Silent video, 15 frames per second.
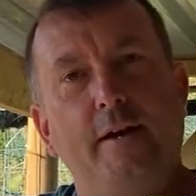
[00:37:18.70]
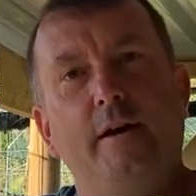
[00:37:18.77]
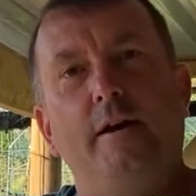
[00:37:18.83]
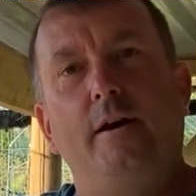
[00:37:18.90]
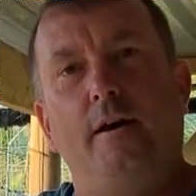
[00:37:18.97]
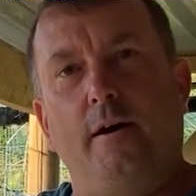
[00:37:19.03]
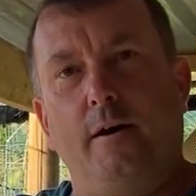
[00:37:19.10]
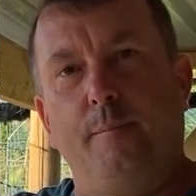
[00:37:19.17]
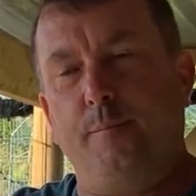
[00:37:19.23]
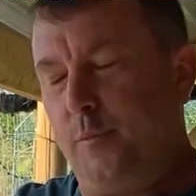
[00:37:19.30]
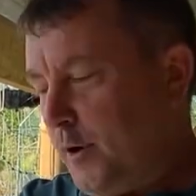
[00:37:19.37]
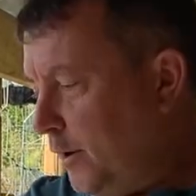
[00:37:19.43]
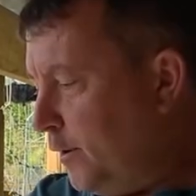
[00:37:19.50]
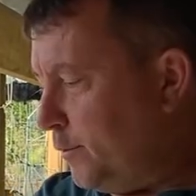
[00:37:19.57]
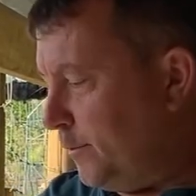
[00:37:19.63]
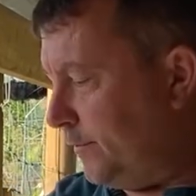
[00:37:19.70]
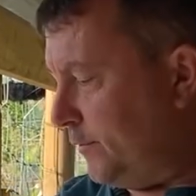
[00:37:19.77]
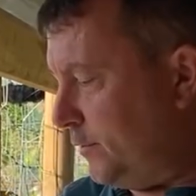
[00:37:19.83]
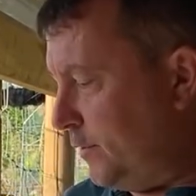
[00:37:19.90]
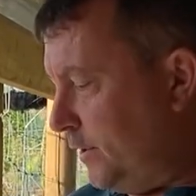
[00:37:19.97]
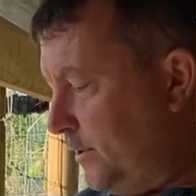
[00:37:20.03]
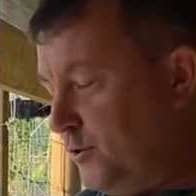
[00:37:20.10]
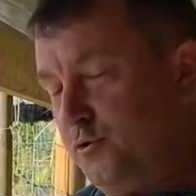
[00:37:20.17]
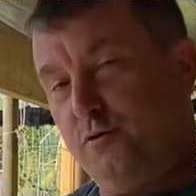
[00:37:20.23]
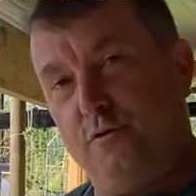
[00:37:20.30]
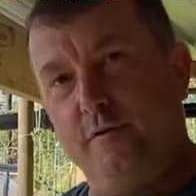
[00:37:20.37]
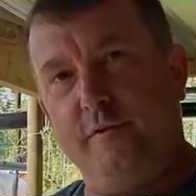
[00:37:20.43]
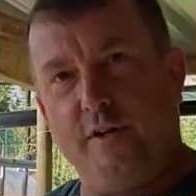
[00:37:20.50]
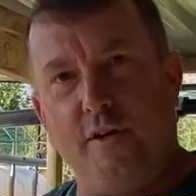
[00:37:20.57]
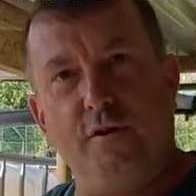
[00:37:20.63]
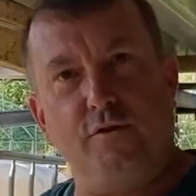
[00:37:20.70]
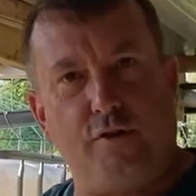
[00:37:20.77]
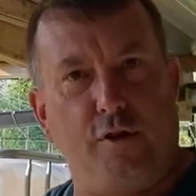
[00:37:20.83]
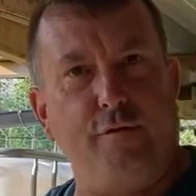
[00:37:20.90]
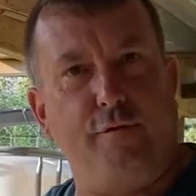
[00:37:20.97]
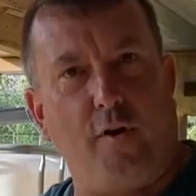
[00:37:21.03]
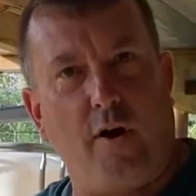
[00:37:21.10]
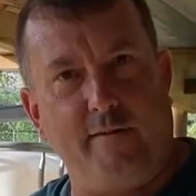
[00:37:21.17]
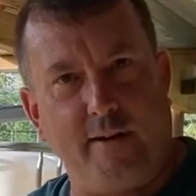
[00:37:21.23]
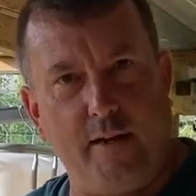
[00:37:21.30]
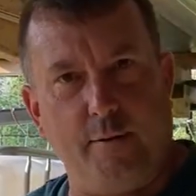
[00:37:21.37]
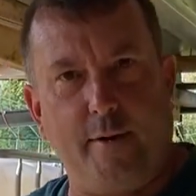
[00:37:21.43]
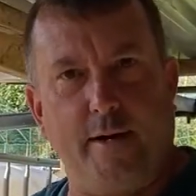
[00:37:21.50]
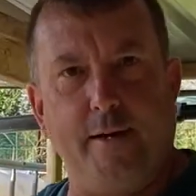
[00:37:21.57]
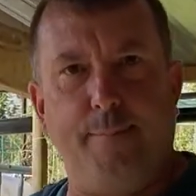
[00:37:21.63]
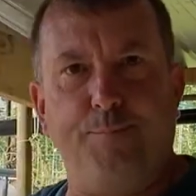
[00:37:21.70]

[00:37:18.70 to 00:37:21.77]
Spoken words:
But I hope you've enjoyed the video so far anyway.